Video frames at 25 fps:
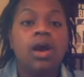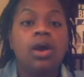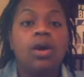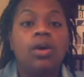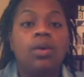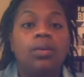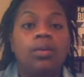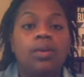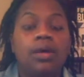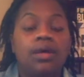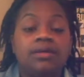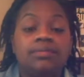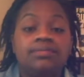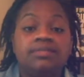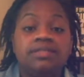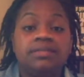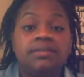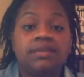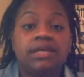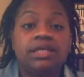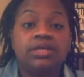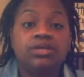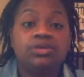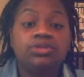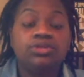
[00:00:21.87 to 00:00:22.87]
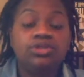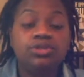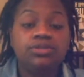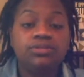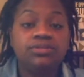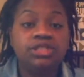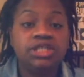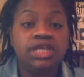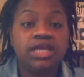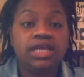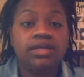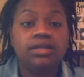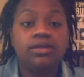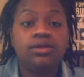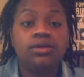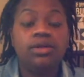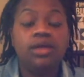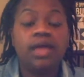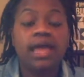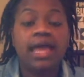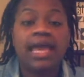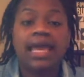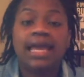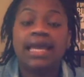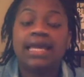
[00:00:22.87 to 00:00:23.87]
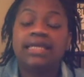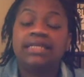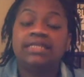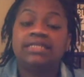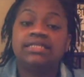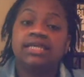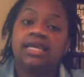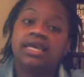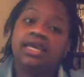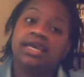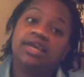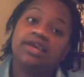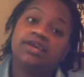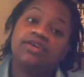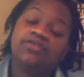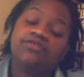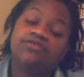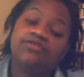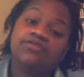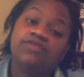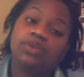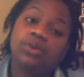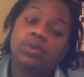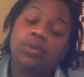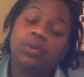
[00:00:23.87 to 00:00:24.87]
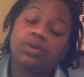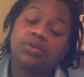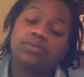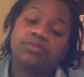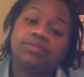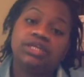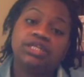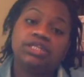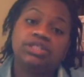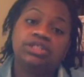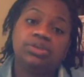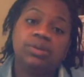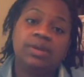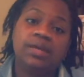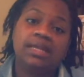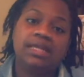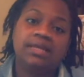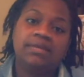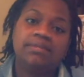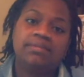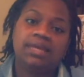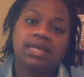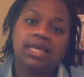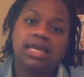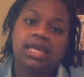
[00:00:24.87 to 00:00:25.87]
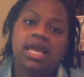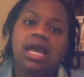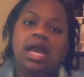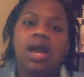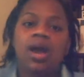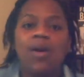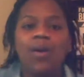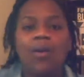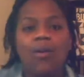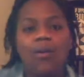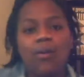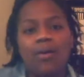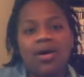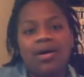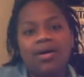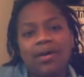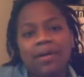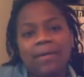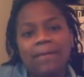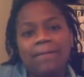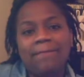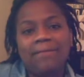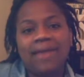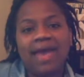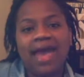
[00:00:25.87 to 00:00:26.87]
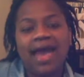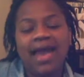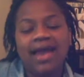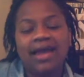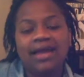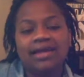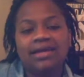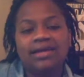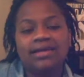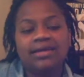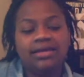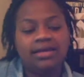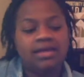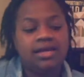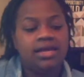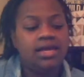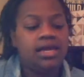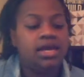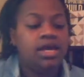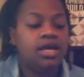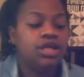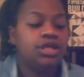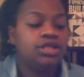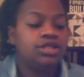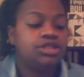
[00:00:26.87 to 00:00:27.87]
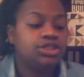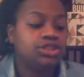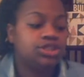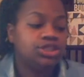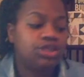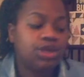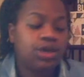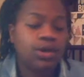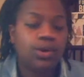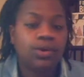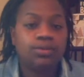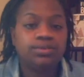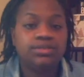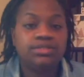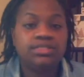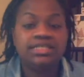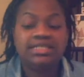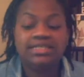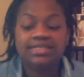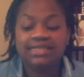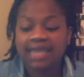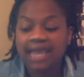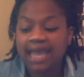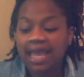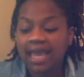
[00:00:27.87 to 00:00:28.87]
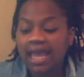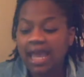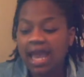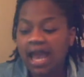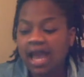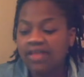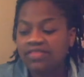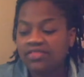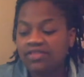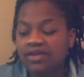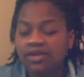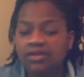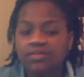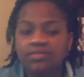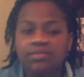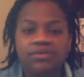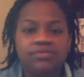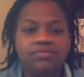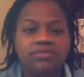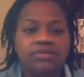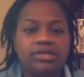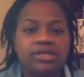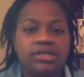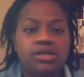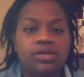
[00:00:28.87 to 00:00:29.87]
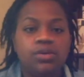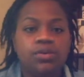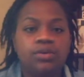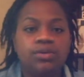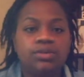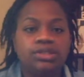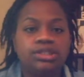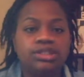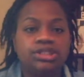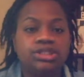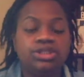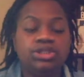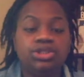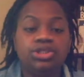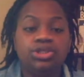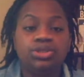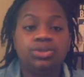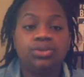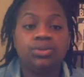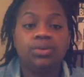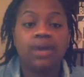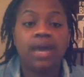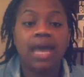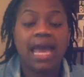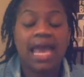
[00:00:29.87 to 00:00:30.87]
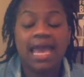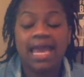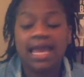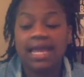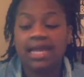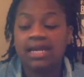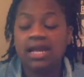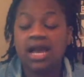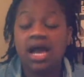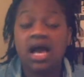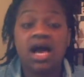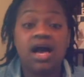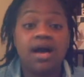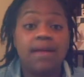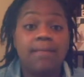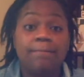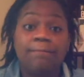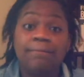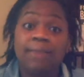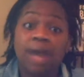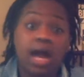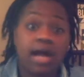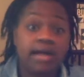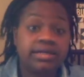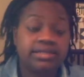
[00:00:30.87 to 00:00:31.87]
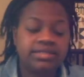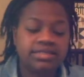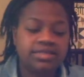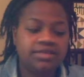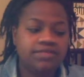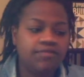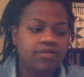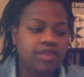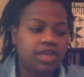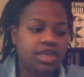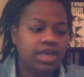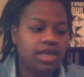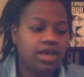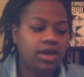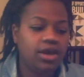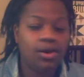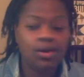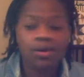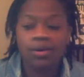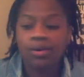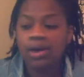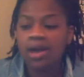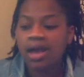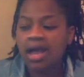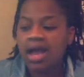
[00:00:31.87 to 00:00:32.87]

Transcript: Welcome to my YouTube channel, and if you're rejoining me, welcome back. So today I thought it'd be really cool to do an unboxing video.